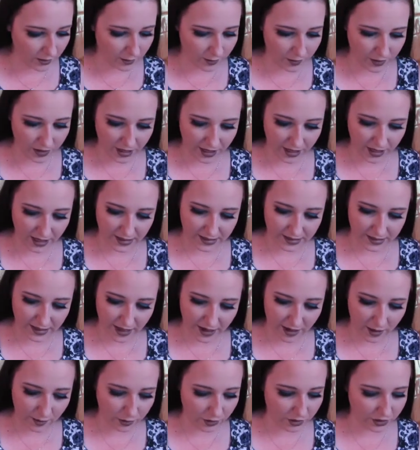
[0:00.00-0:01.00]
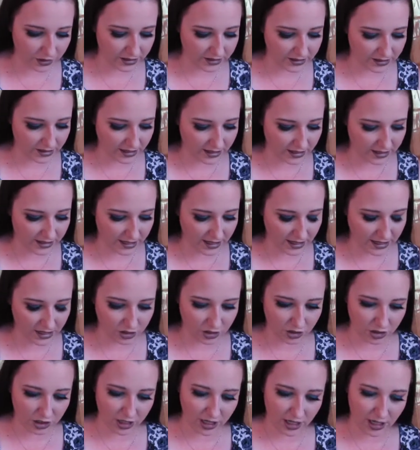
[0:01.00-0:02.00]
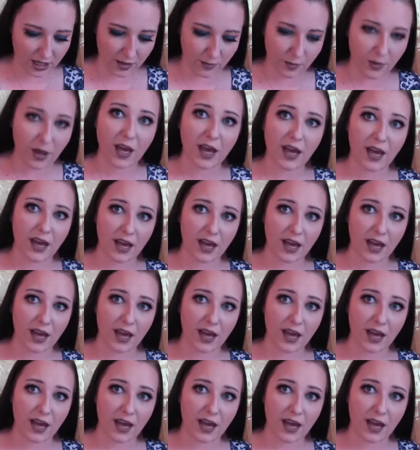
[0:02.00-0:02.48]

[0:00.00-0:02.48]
Pinkies Up looks like Daydream.